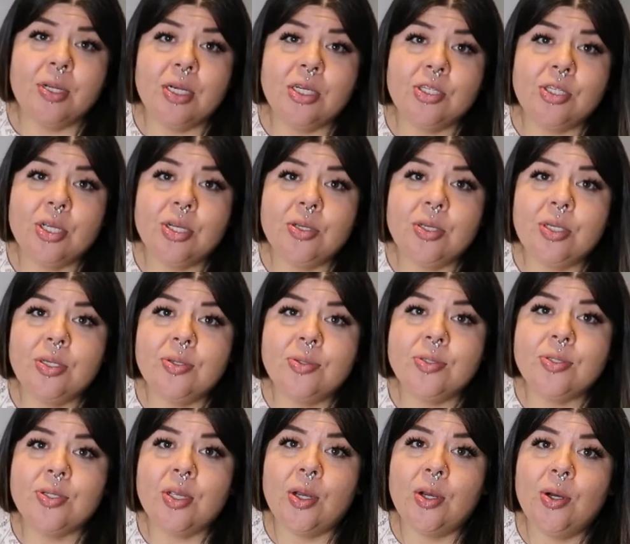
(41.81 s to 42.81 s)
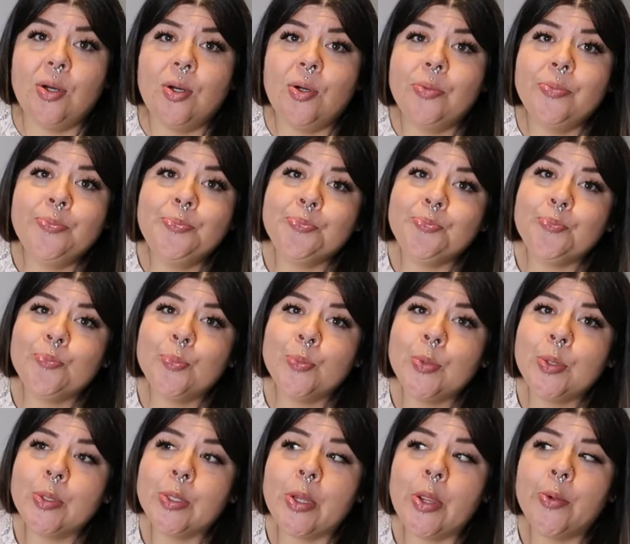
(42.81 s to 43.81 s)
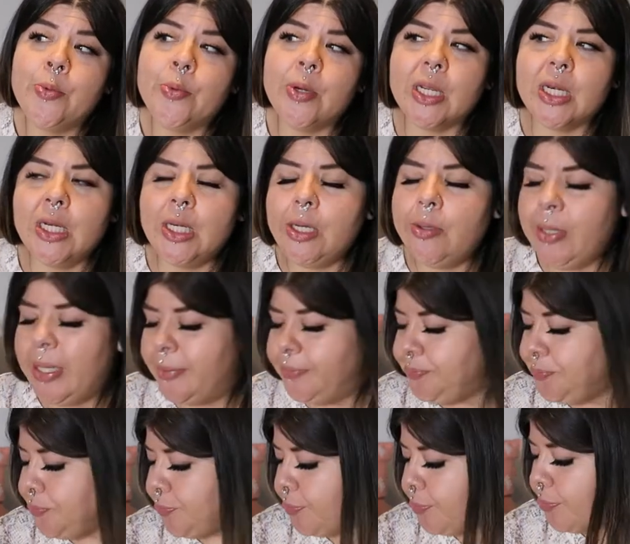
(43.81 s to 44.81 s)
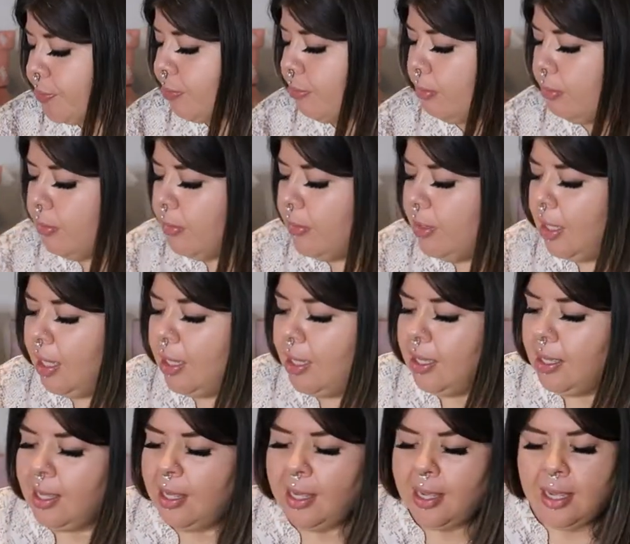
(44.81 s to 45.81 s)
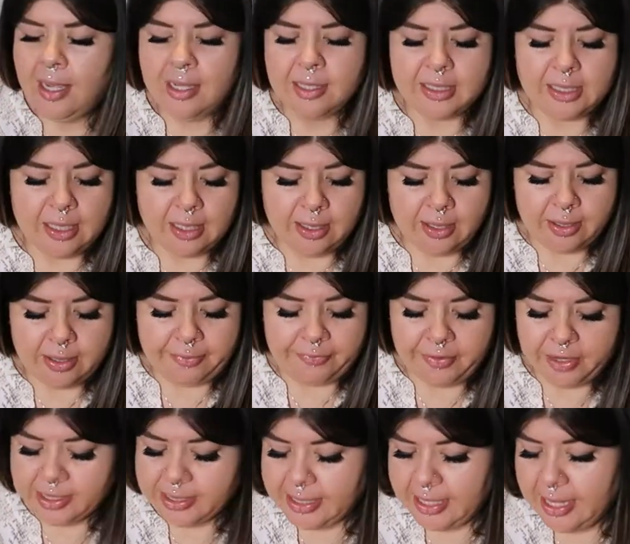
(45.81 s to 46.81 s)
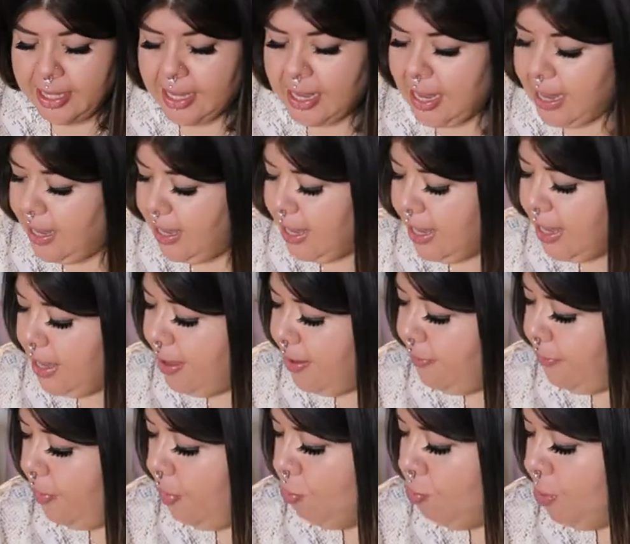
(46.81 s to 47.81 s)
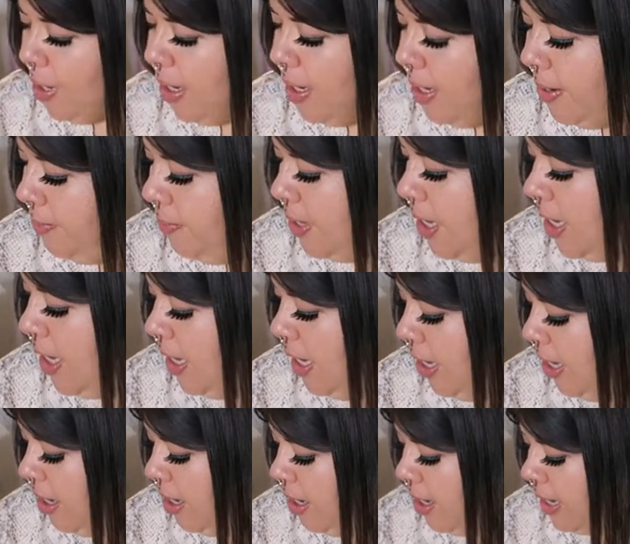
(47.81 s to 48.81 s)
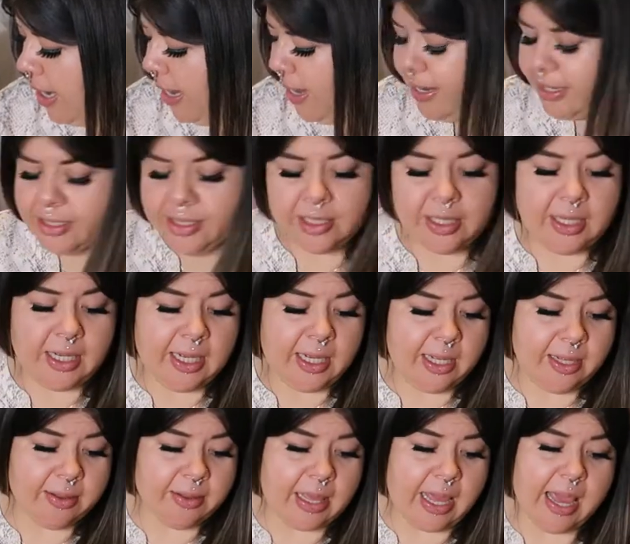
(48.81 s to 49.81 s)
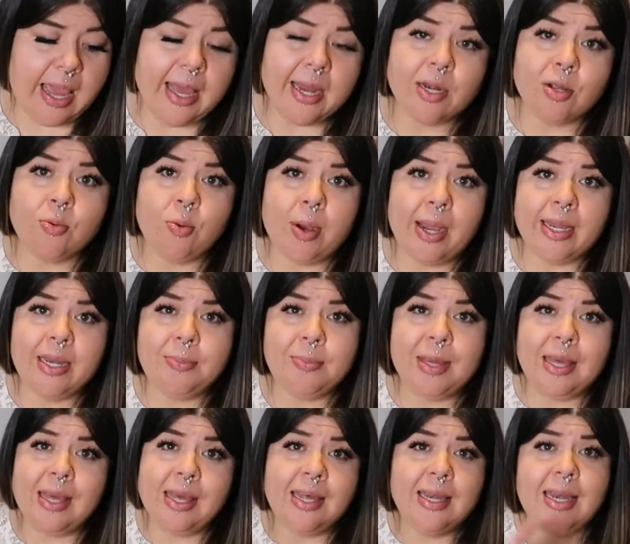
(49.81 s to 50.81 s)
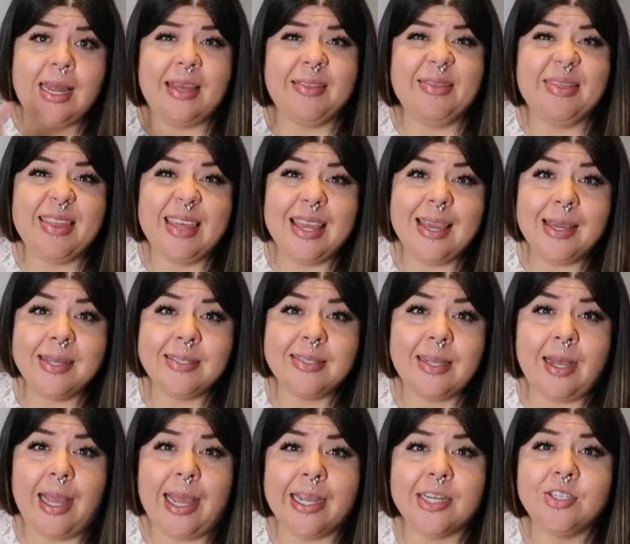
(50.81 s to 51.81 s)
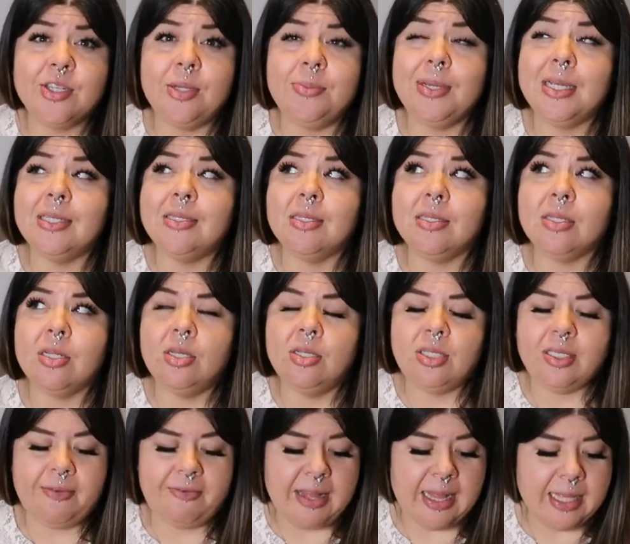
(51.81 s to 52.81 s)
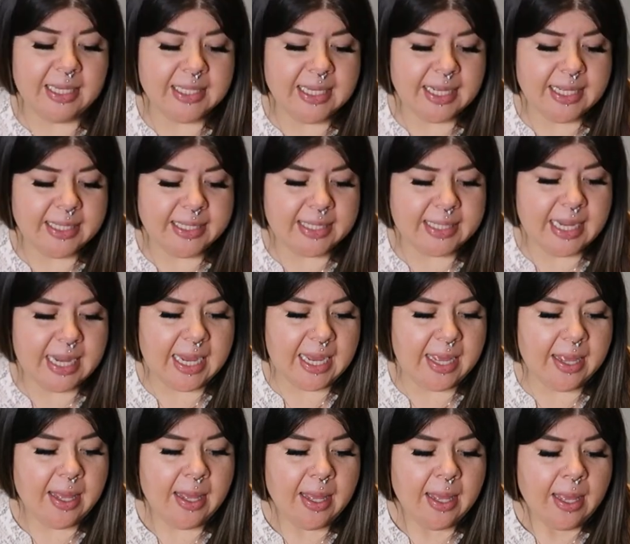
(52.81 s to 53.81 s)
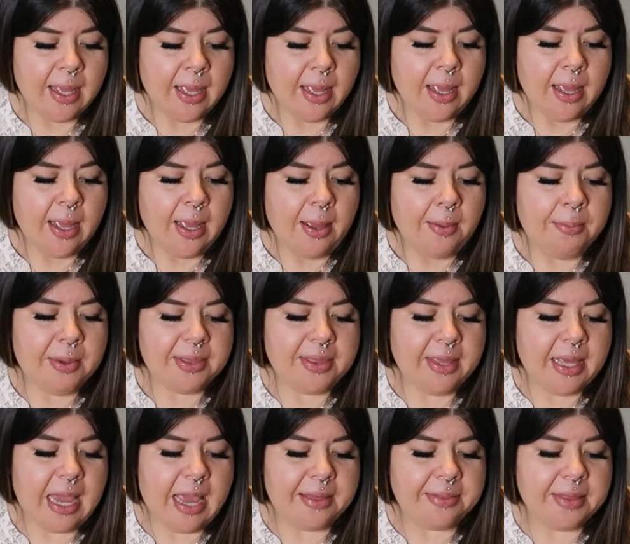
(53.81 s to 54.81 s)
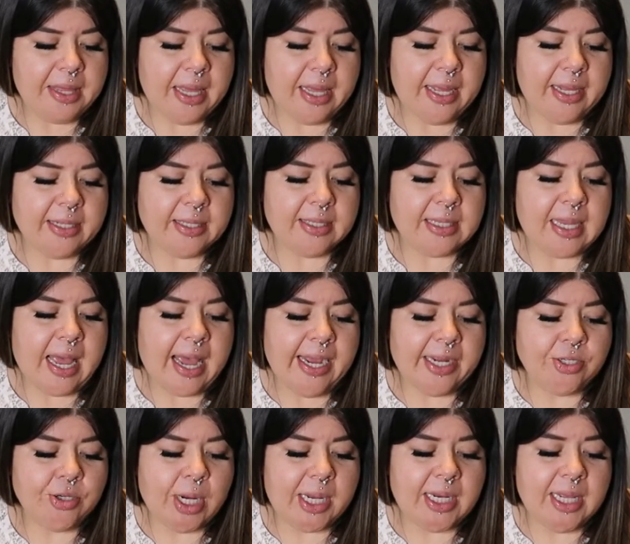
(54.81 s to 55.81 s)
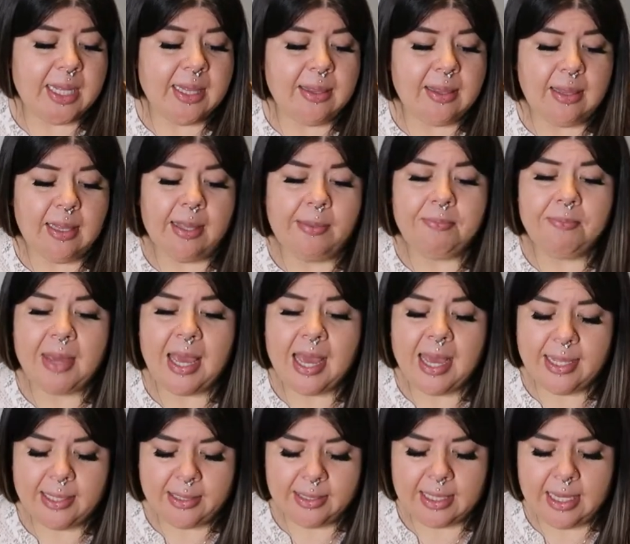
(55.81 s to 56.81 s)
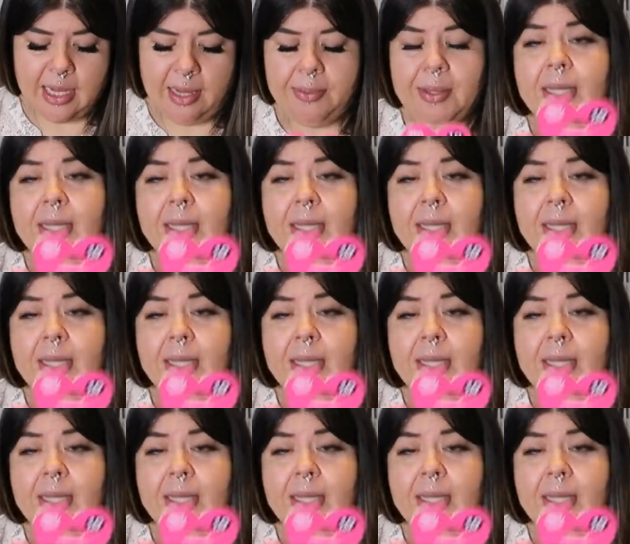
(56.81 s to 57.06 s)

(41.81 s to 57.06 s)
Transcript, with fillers: want to show you. So we're going to do it. So the first thing I have right up here, actually, they have quite a bit. And I think it's actually because it's close to Valentine's Day. But they had these hydrating lip masks, and I